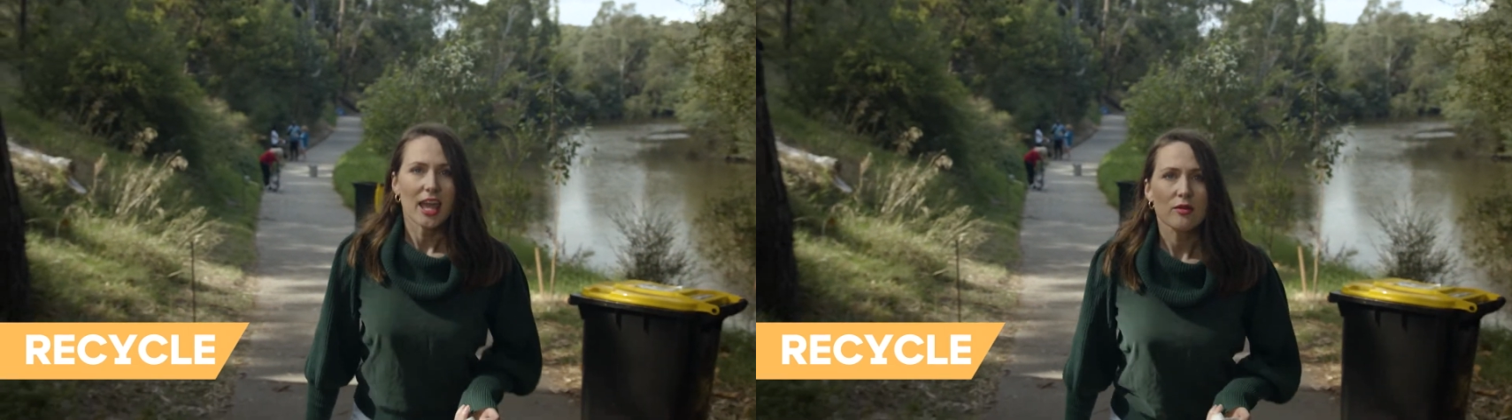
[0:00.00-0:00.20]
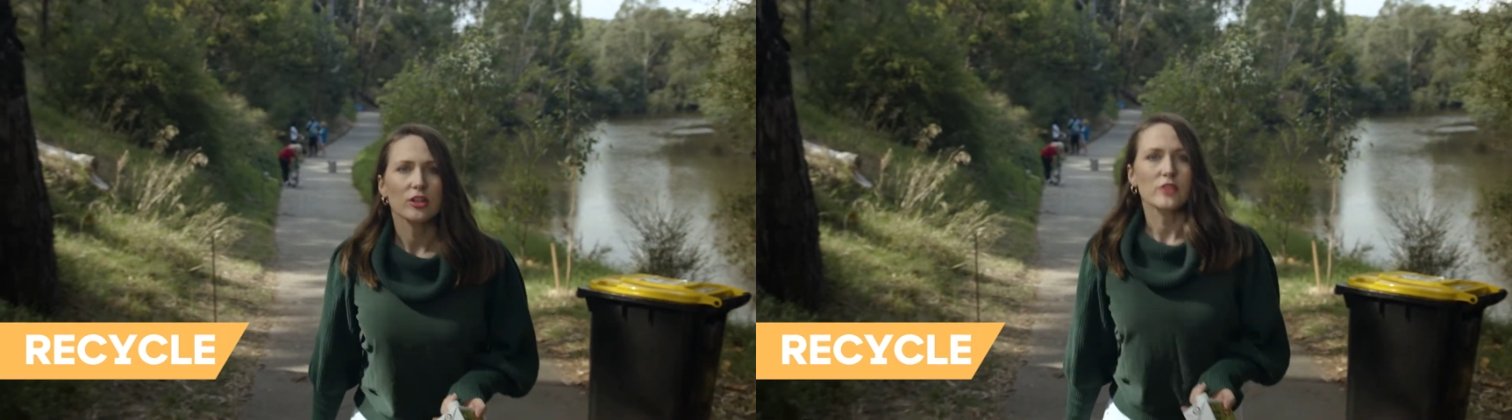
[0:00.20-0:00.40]

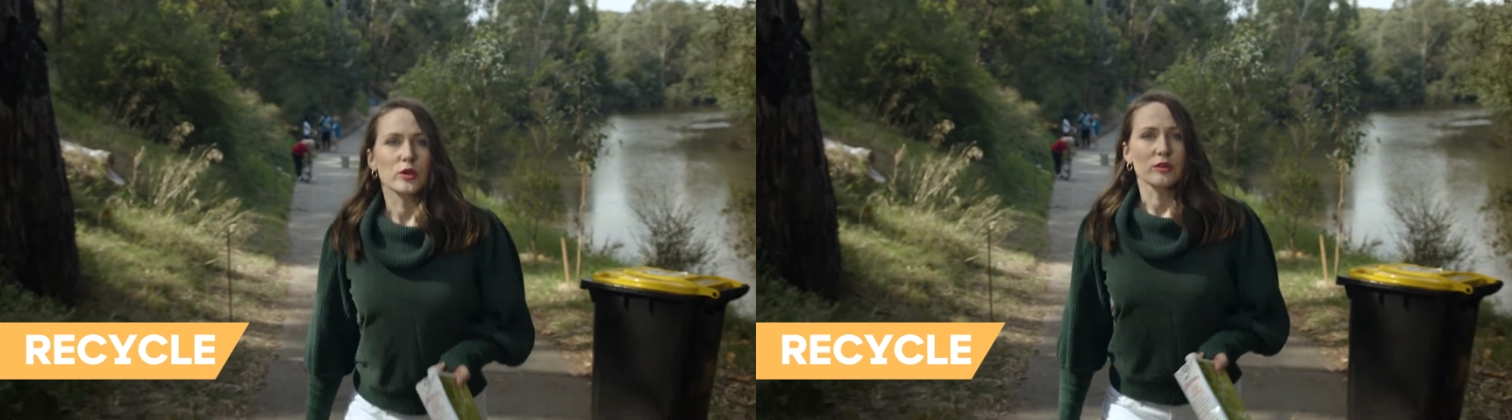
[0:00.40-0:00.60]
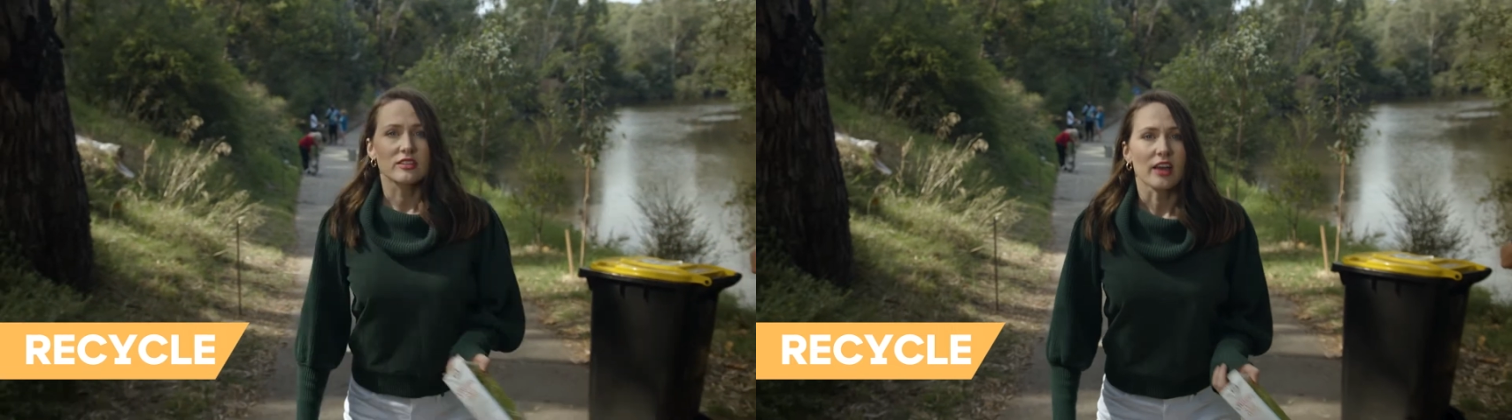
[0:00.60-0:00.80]
even if
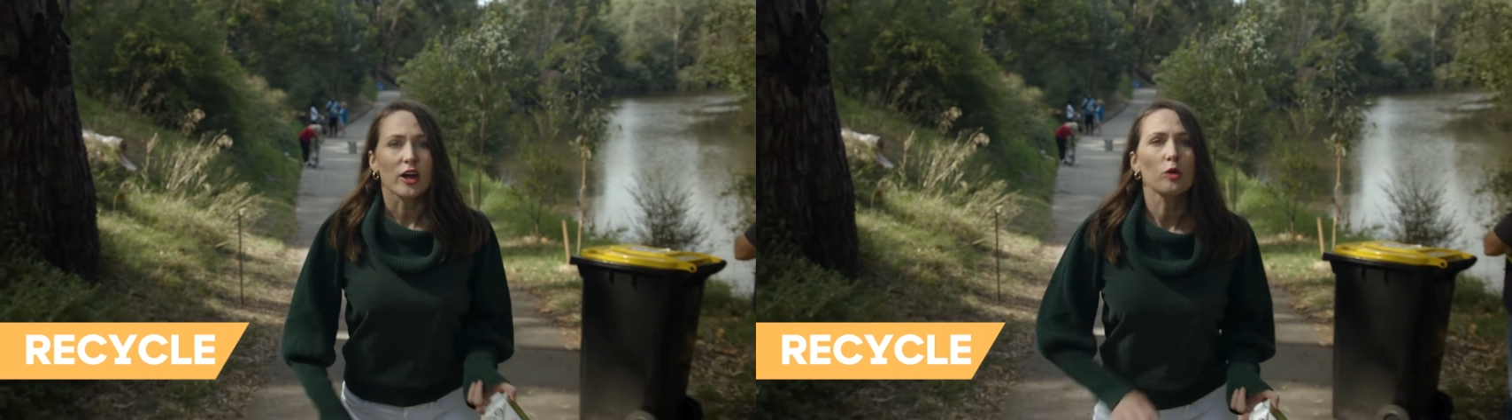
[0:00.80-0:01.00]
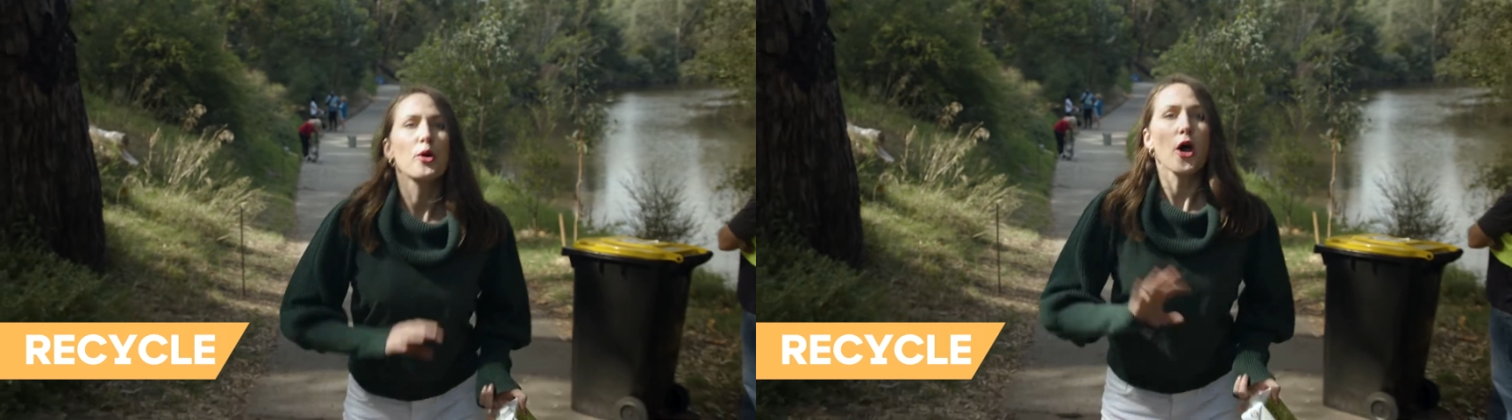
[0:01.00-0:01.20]
we
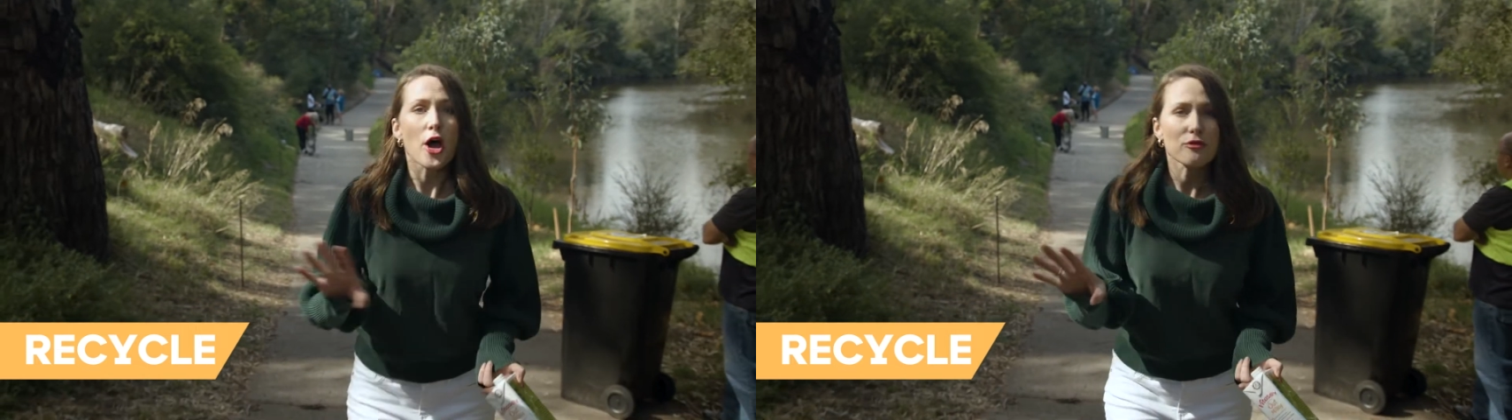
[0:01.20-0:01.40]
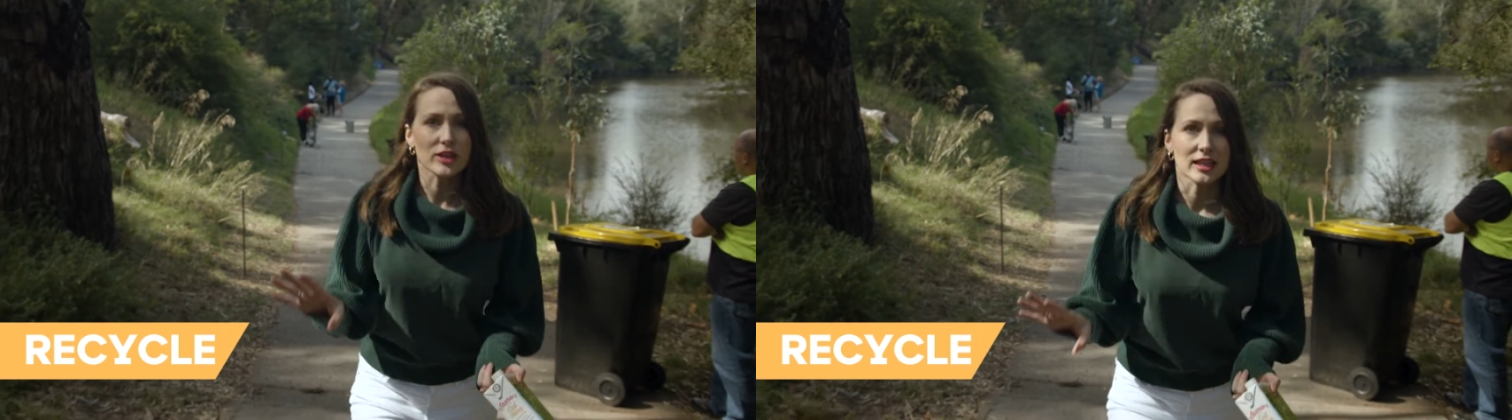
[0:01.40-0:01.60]
recycle
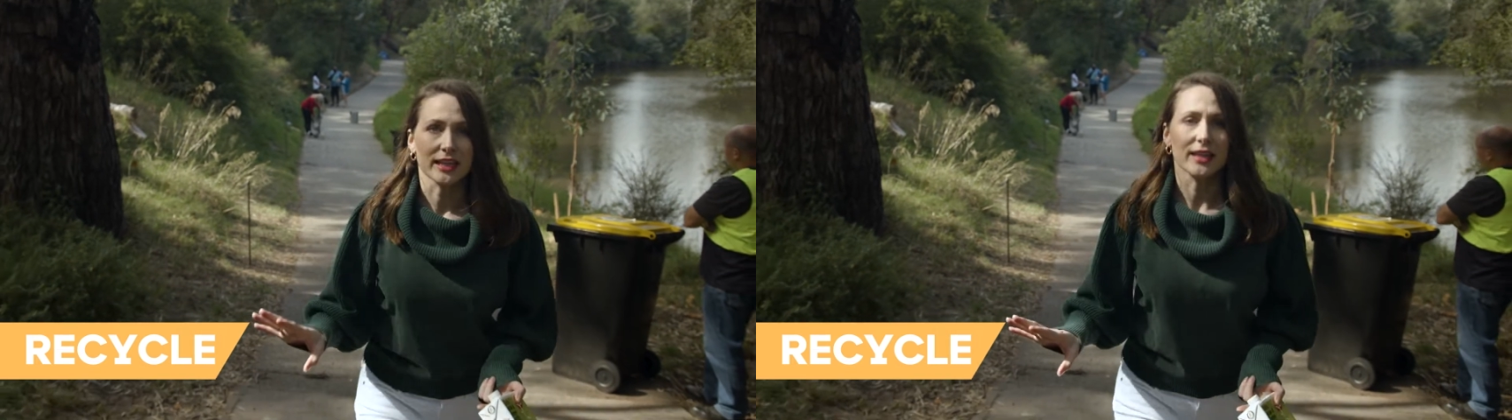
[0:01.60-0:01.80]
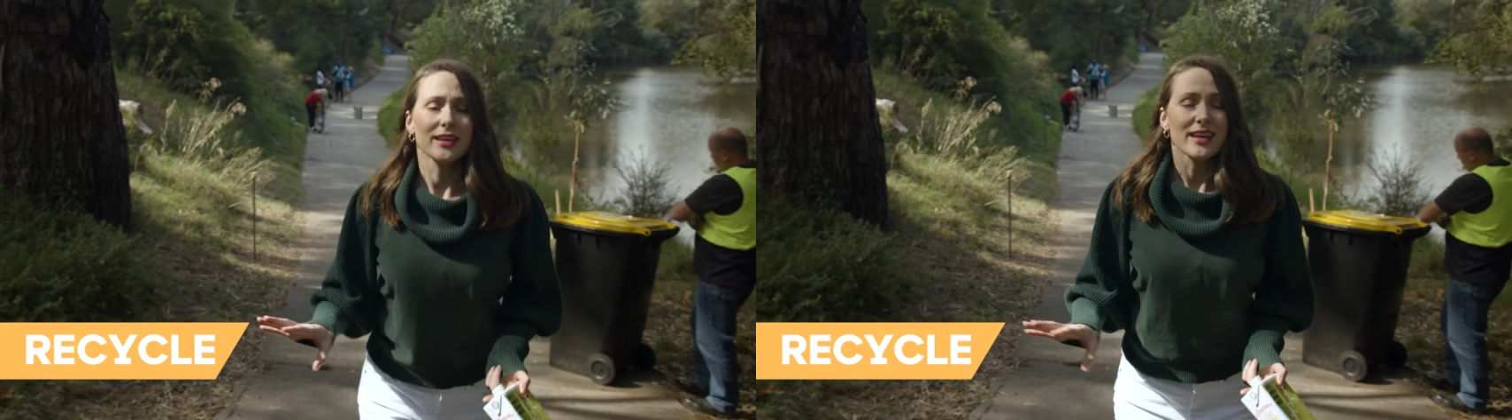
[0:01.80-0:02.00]
perfectly,